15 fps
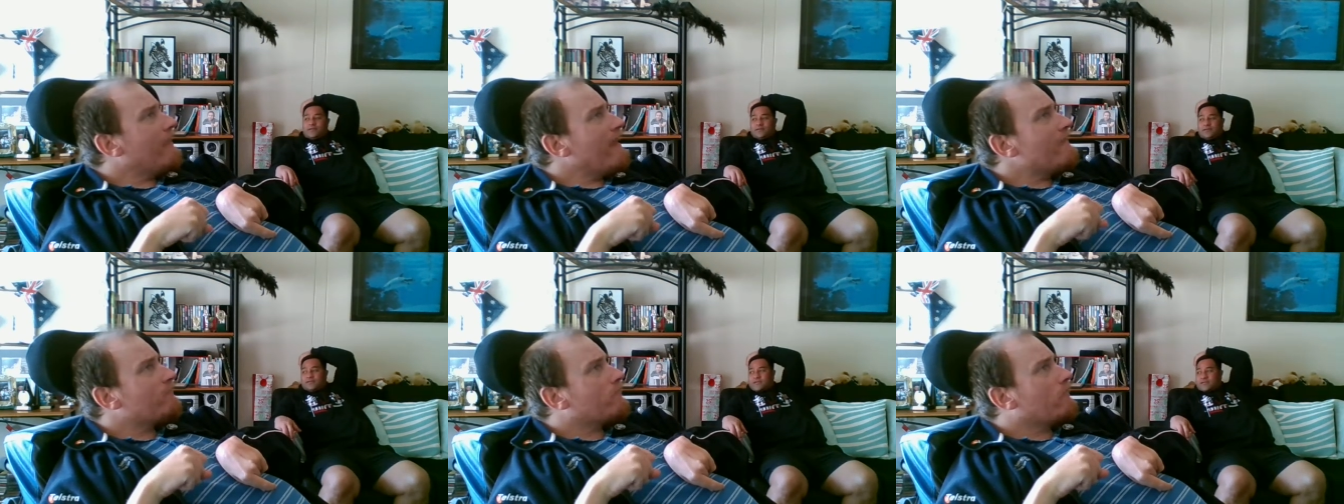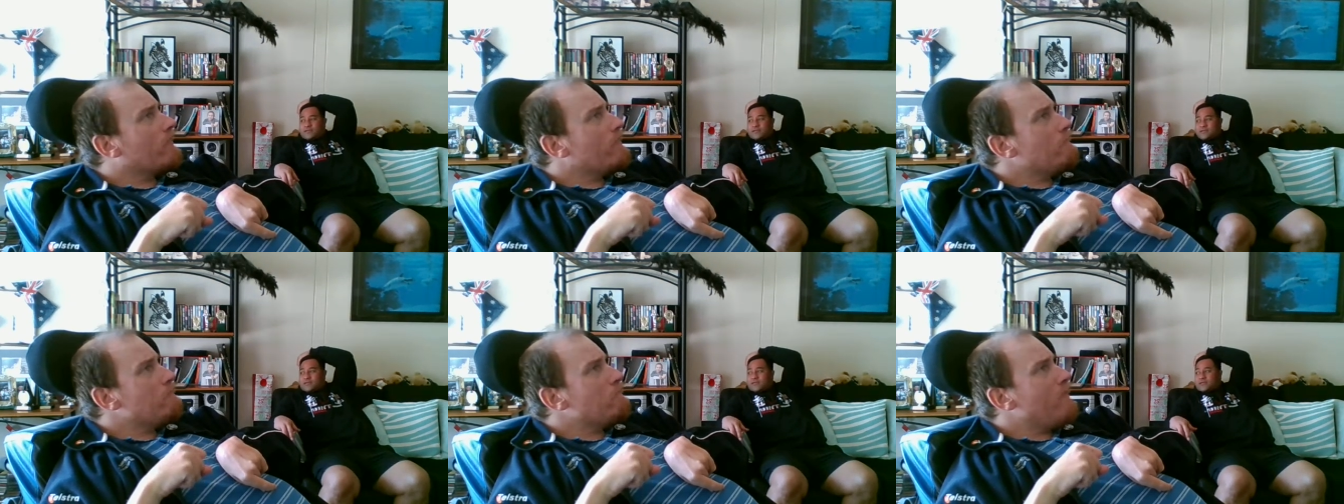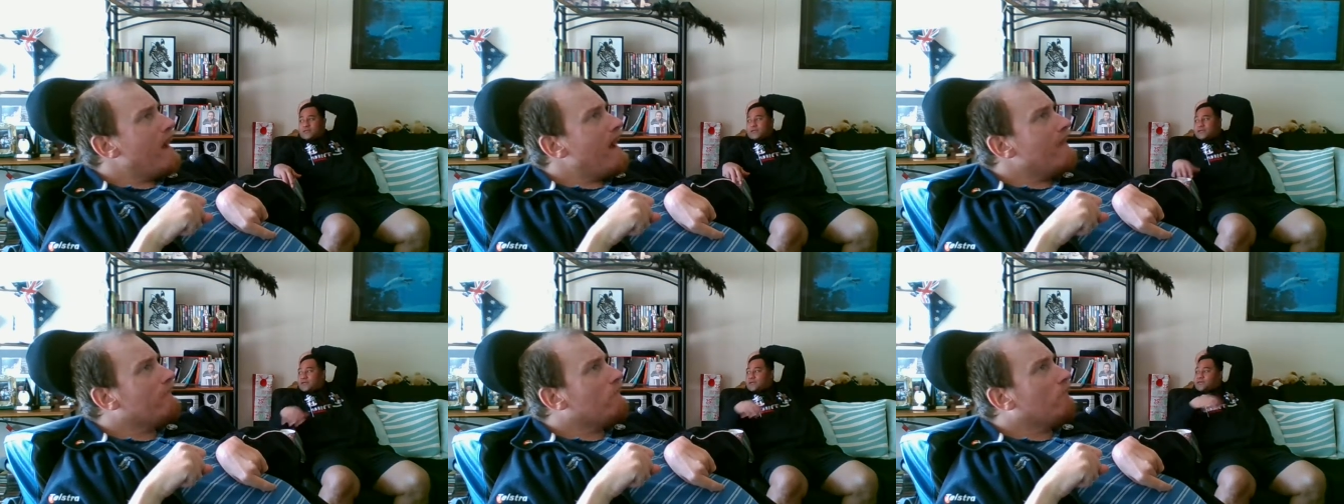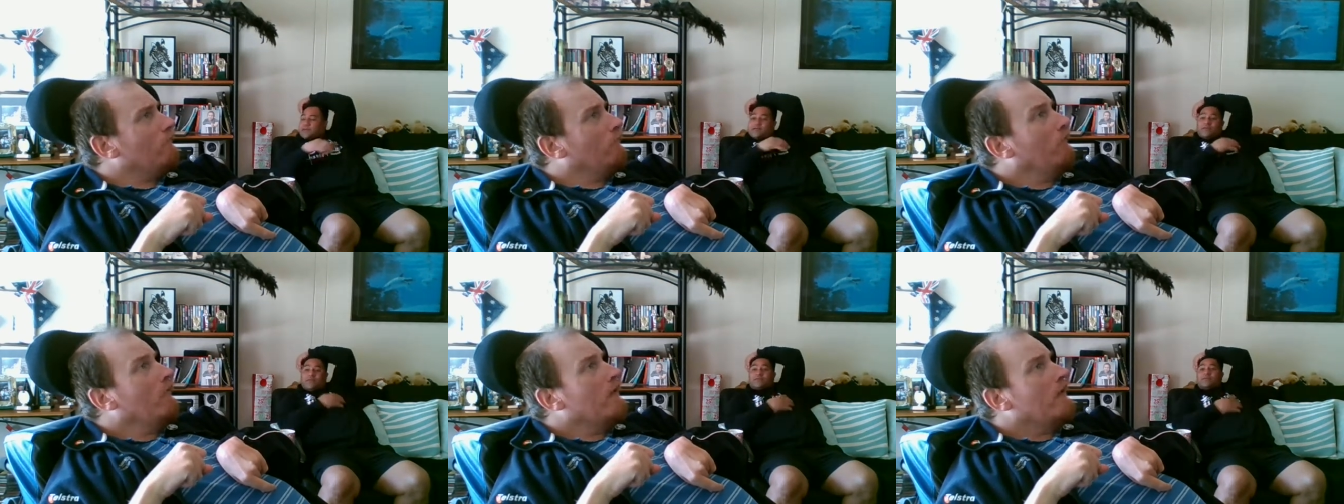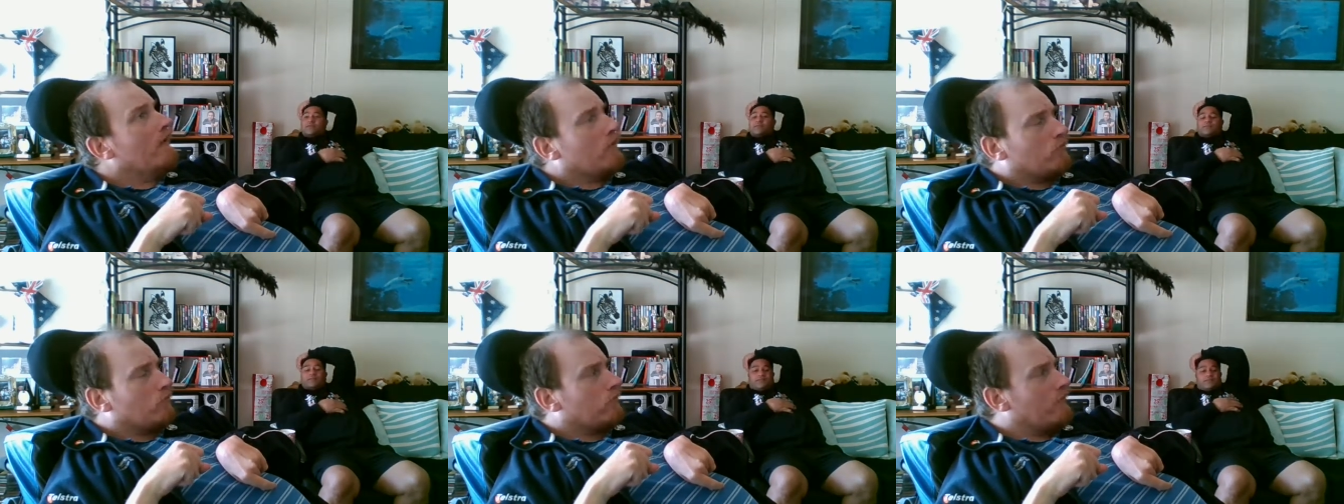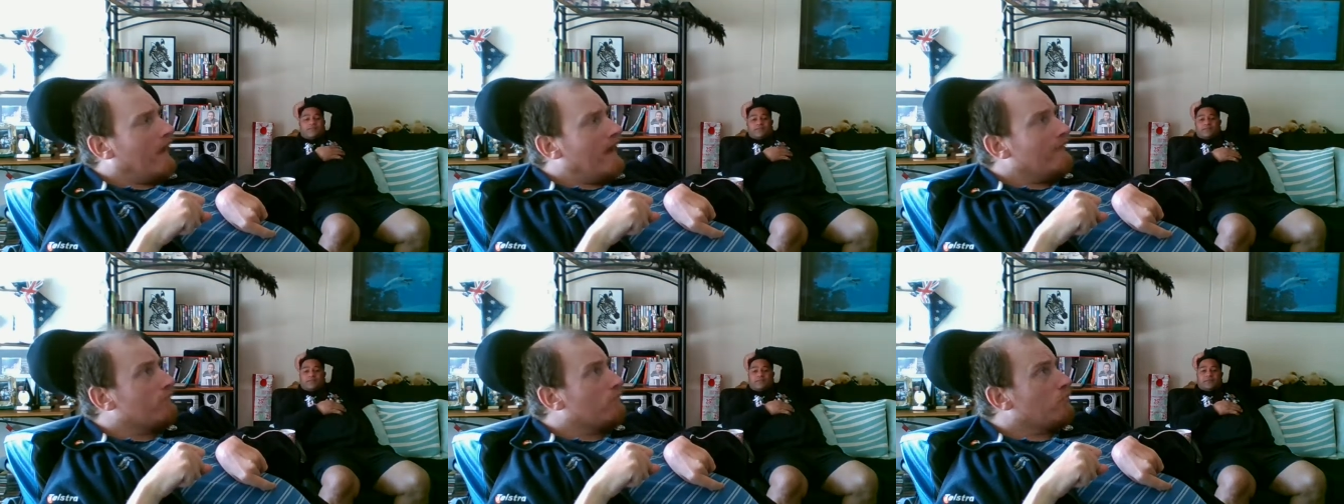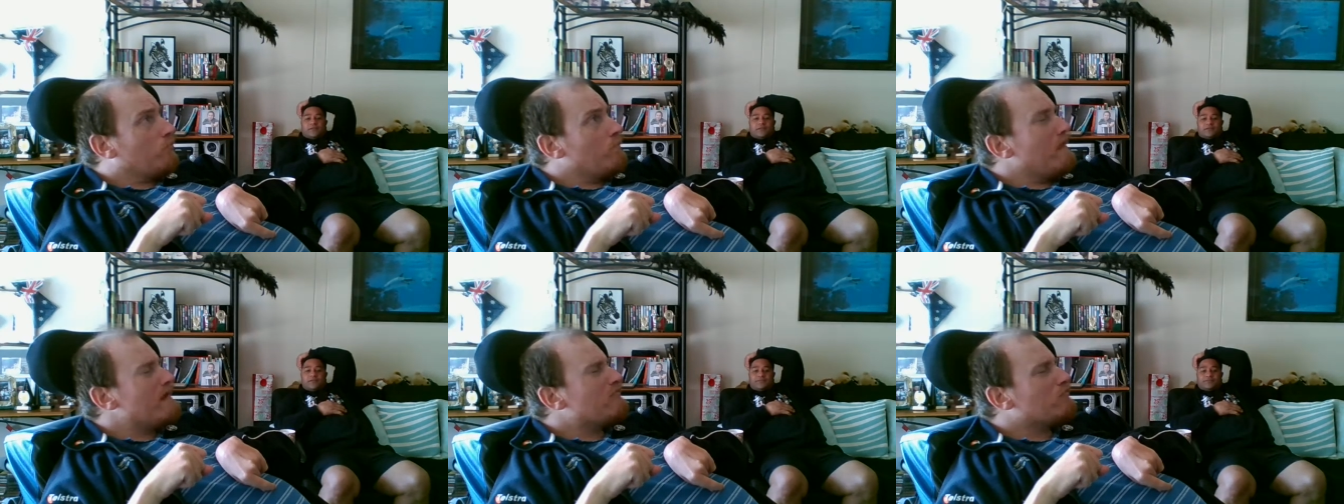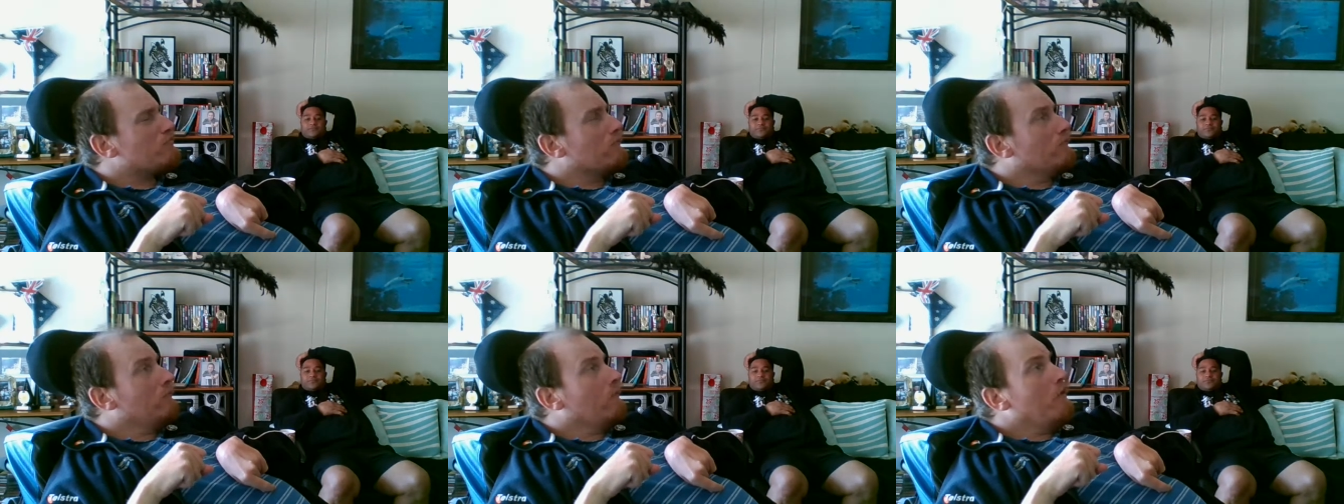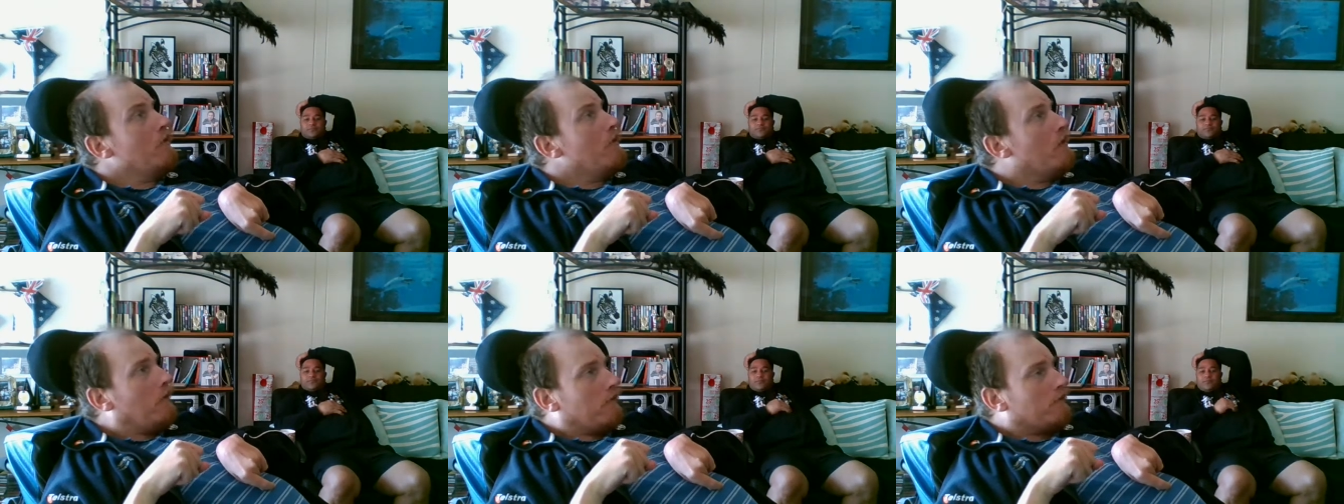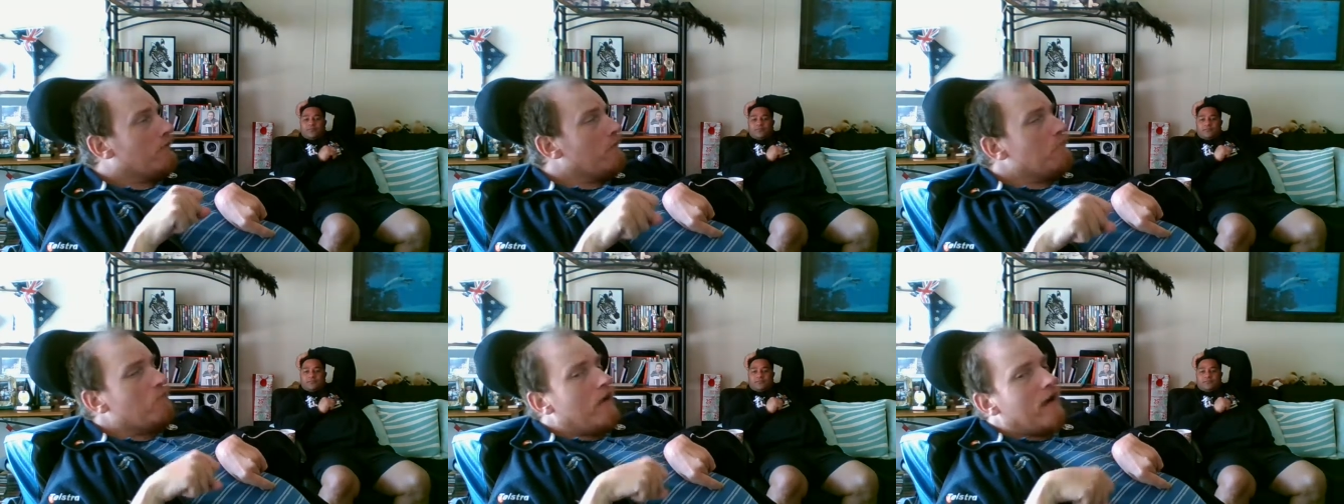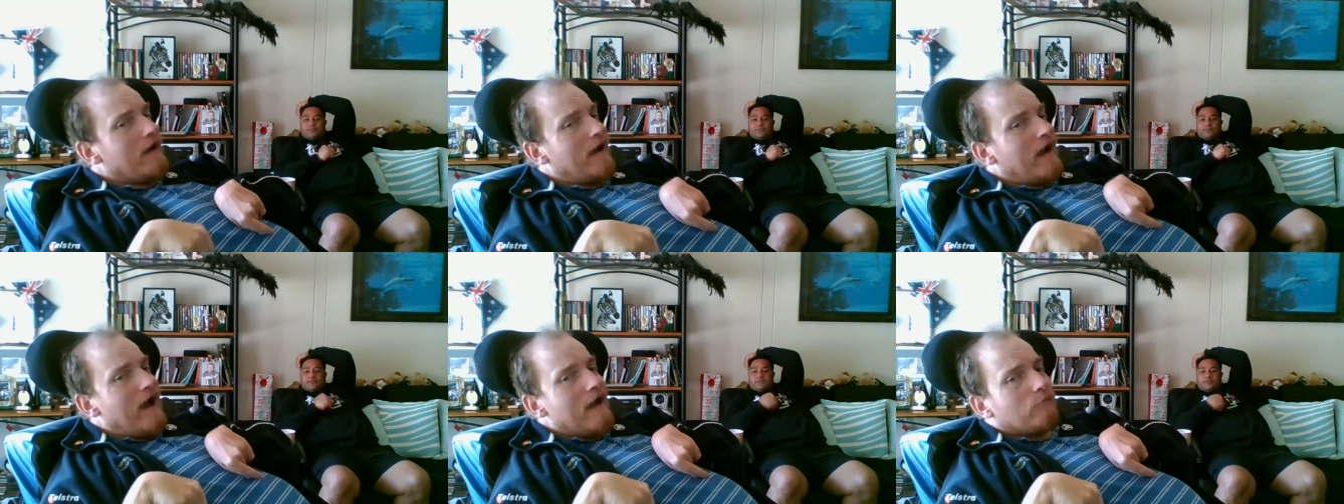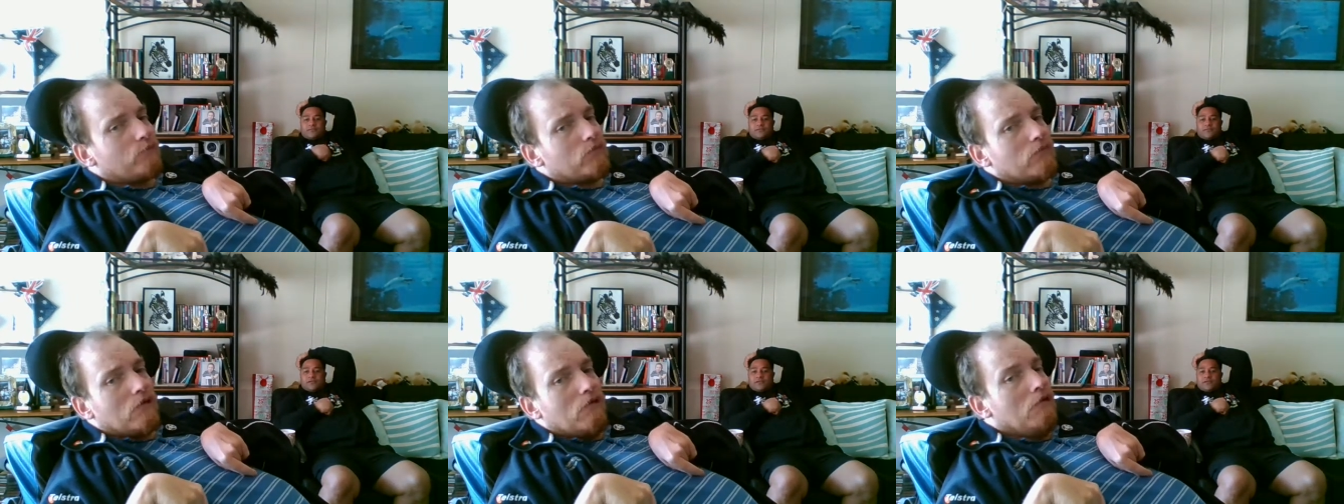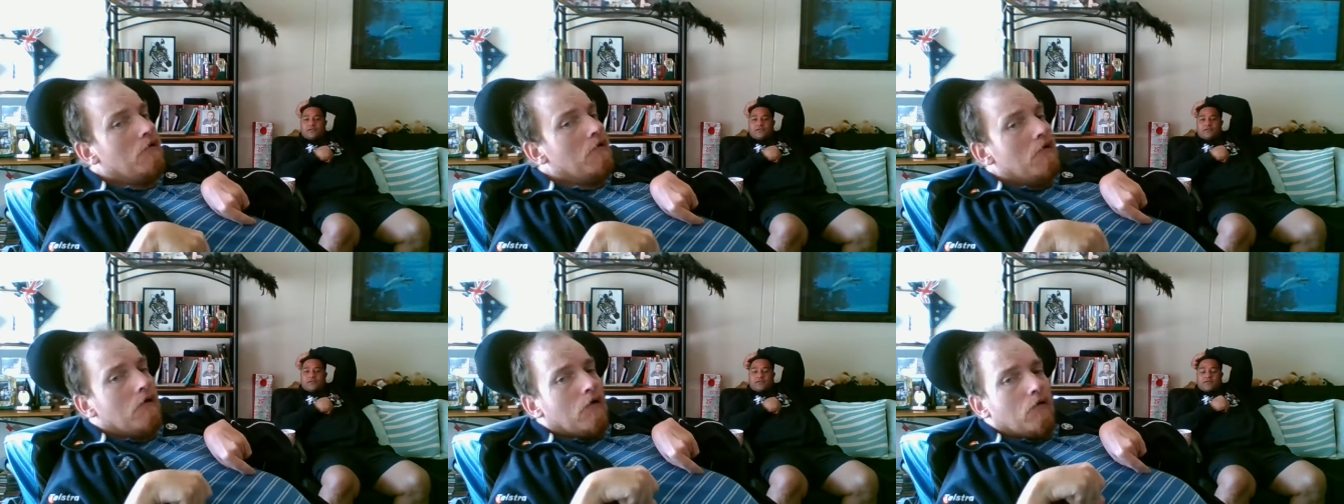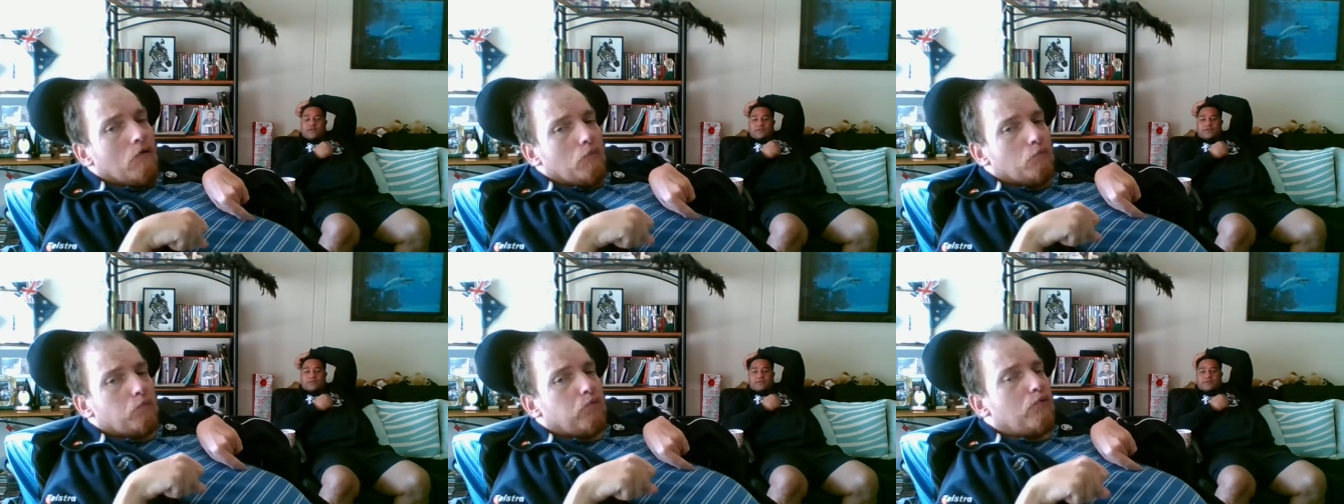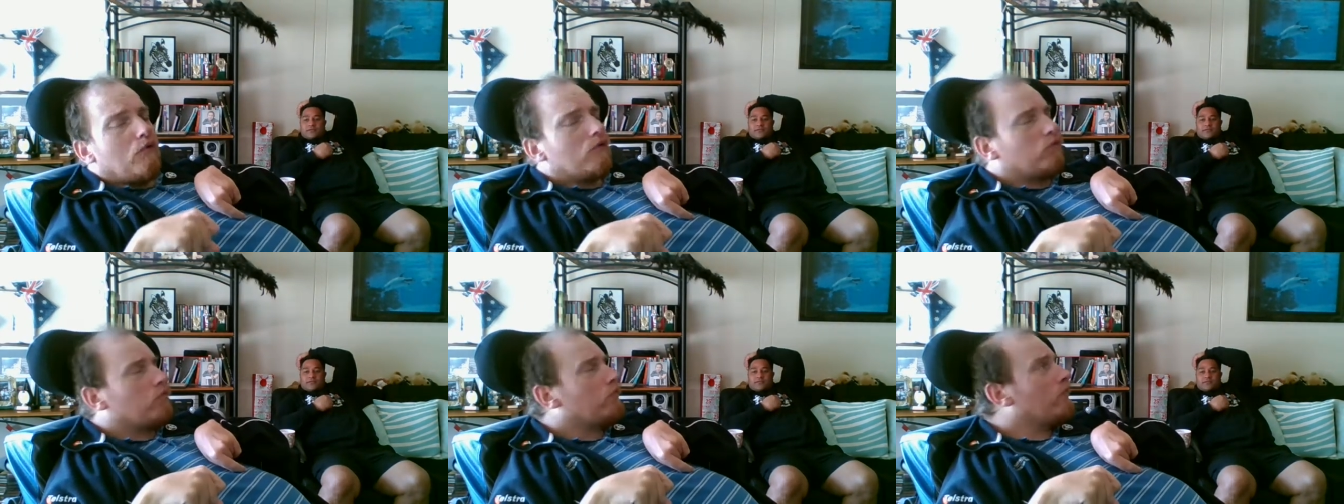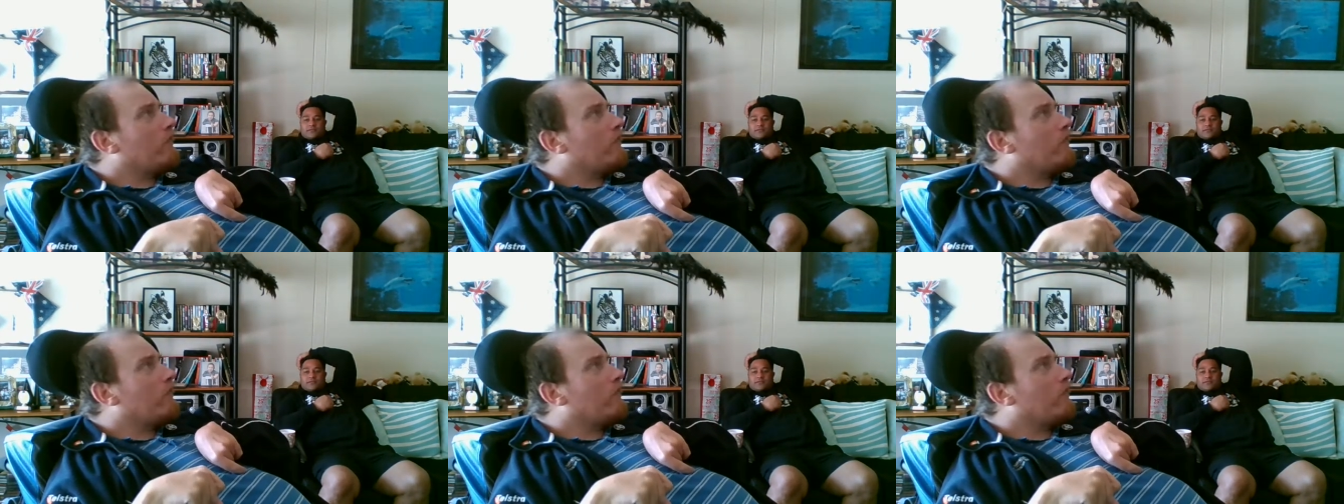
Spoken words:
that's in manual transmission? You may have to push